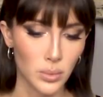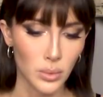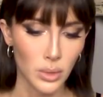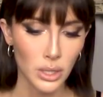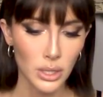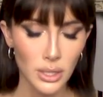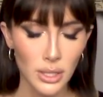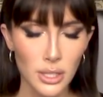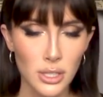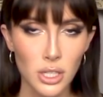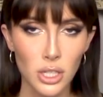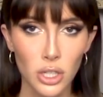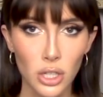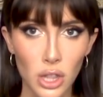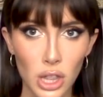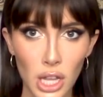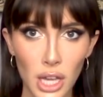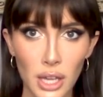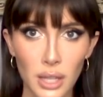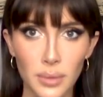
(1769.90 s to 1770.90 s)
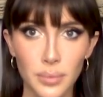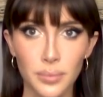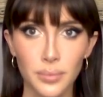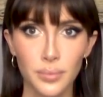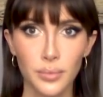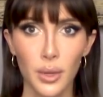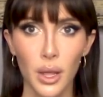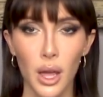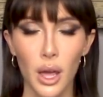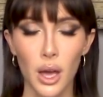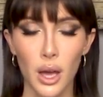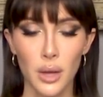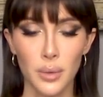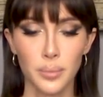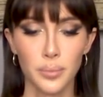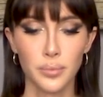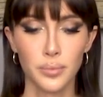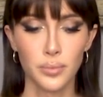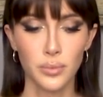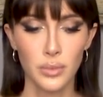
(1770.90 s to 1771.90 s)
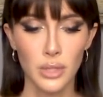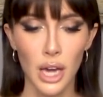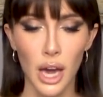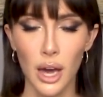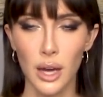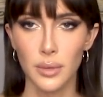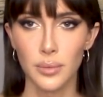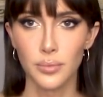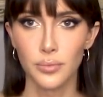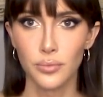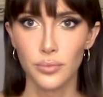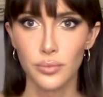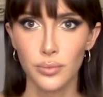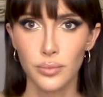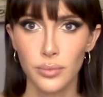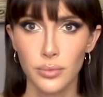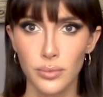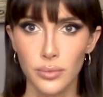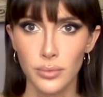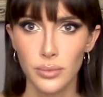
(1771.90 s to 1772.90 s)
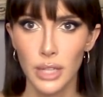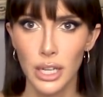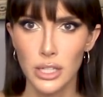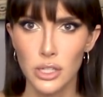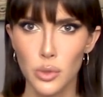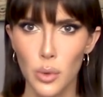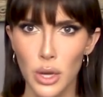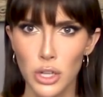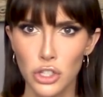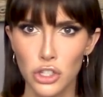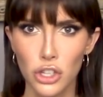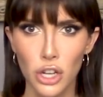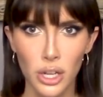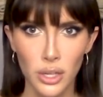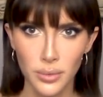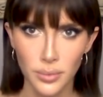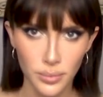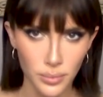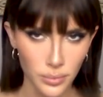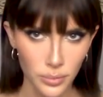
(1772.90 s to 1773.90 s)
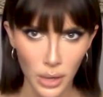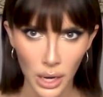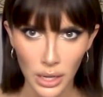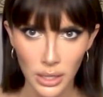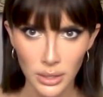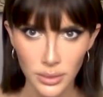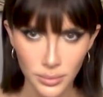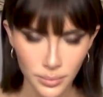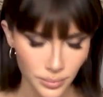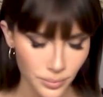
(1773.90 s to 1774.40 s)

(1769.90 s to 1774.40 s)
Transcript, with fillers: I think that's a good thing. Um yeah. Next question, right?